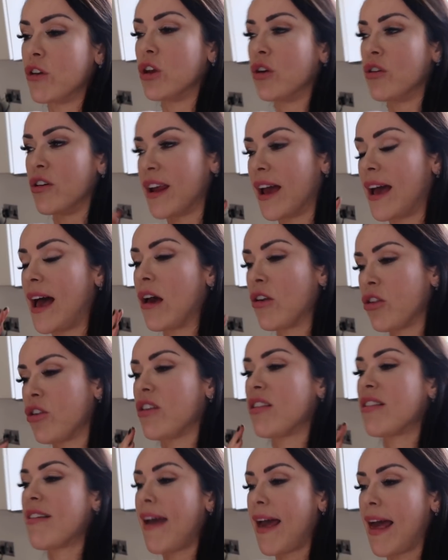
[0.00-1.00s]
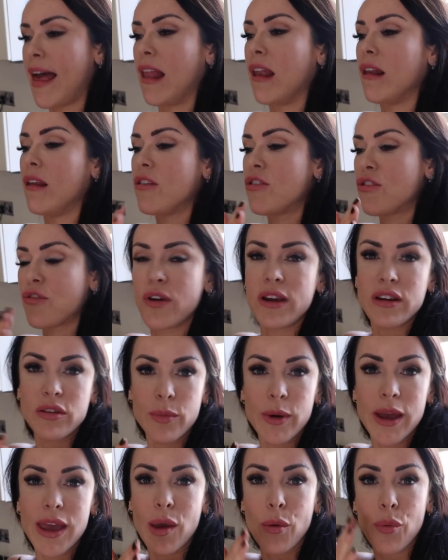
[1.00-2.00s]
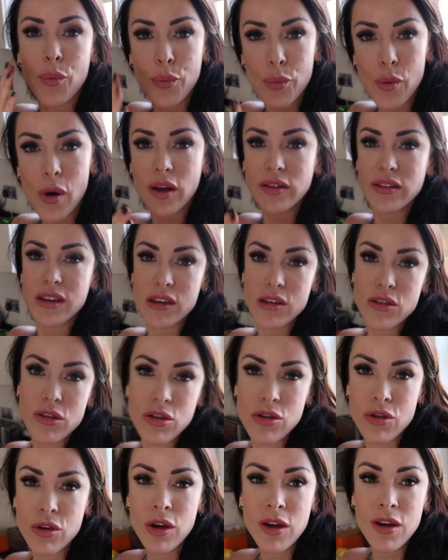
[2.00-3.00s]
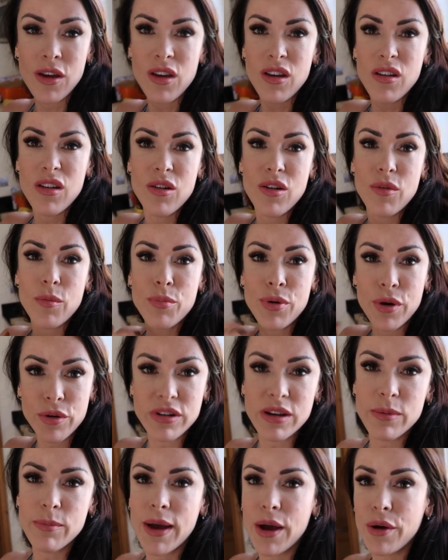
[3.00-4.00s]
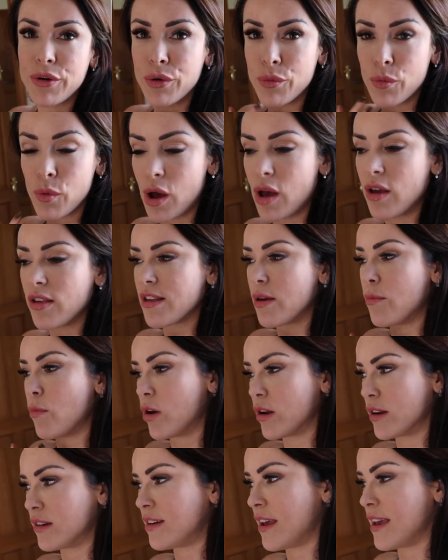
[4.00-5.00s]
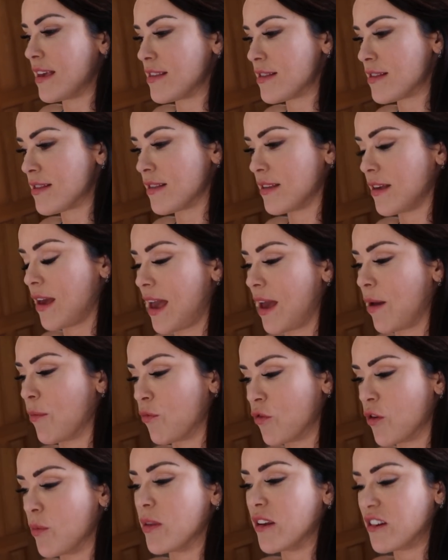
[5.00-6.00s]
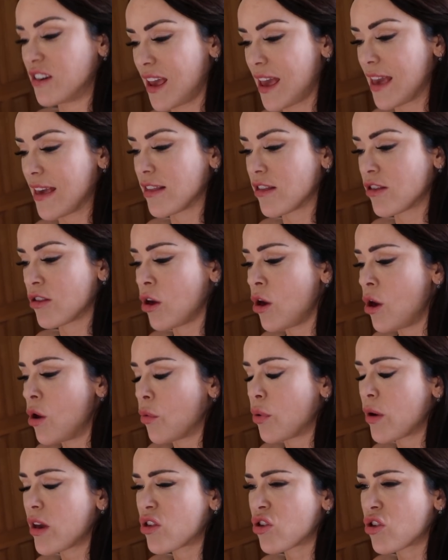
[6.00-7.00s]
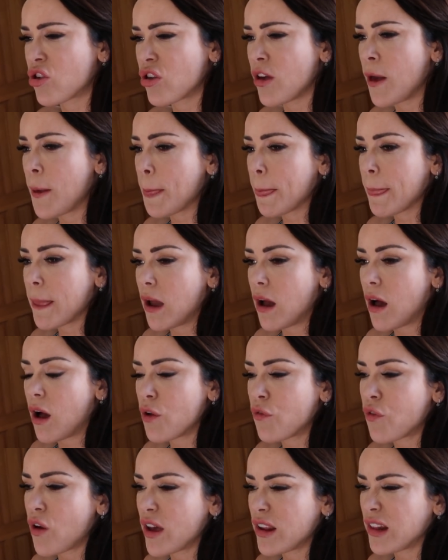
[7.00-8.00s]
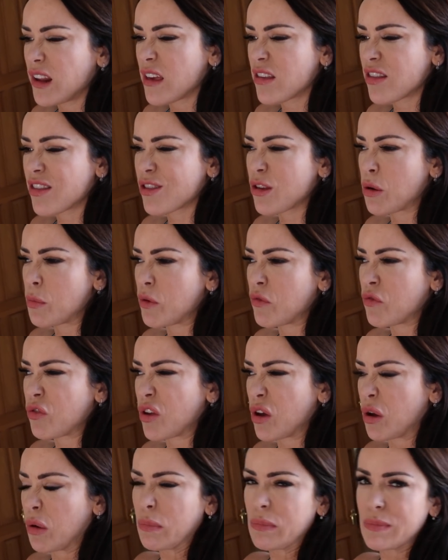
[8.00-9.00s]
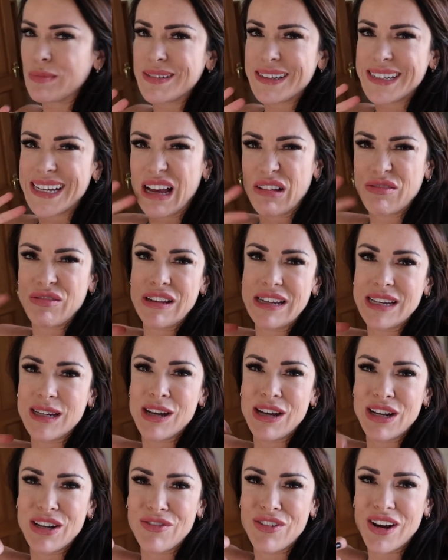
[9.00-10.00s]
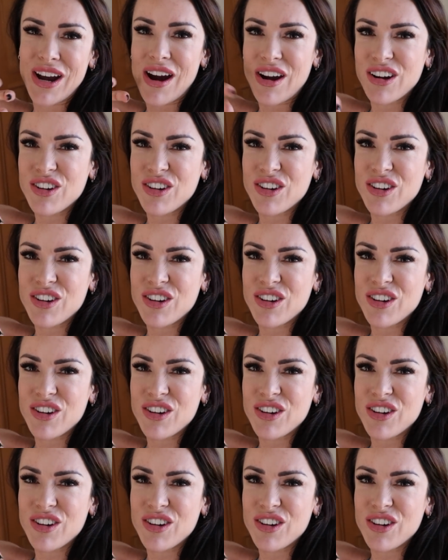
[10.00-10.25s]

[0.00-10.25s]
You could actually tell straight away what each protein powder was and what it tastes from the taste, which I find like some of them have like kind of an